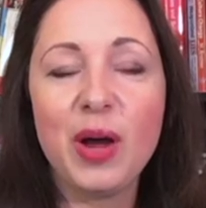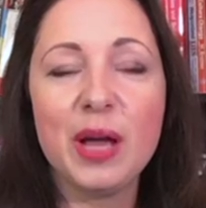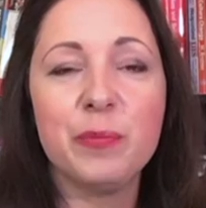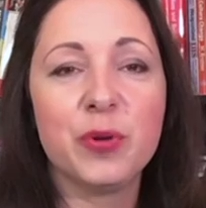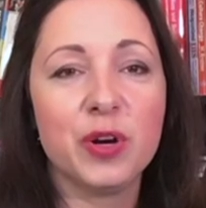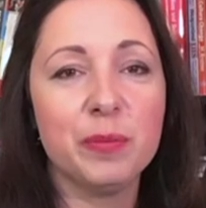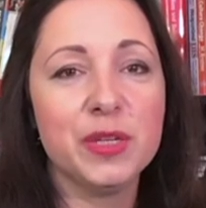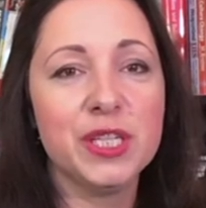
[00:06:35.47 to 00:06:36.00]
I
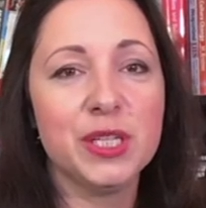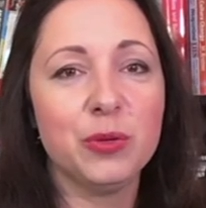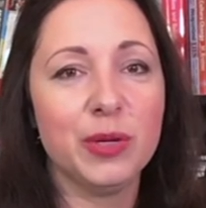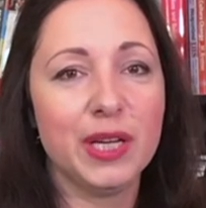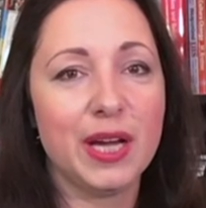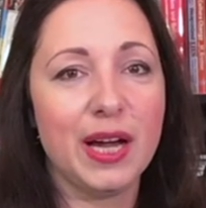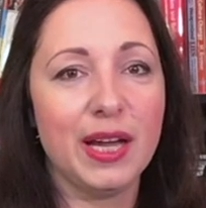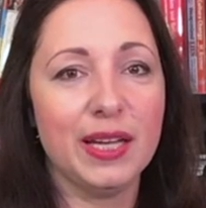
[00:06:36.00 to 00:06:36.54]
promised you a
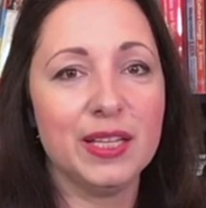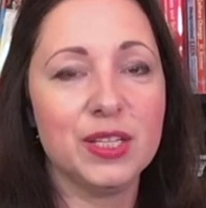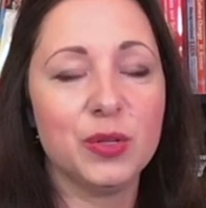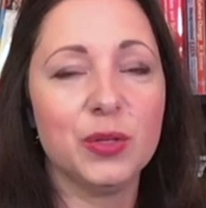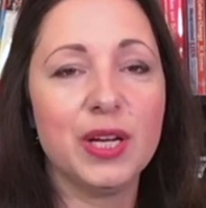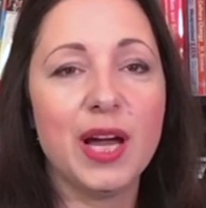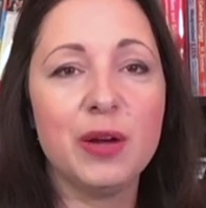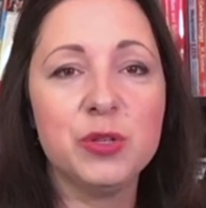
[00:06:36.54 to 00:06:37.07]
guide
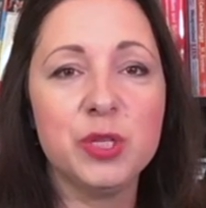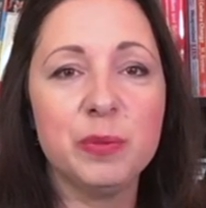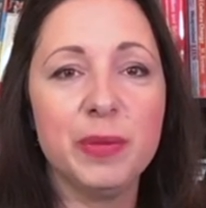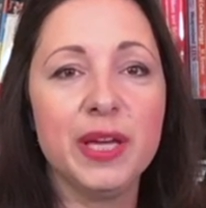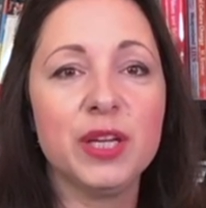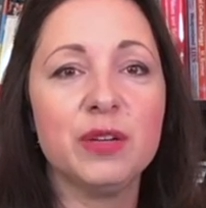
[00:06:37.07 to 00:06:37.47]
on how to make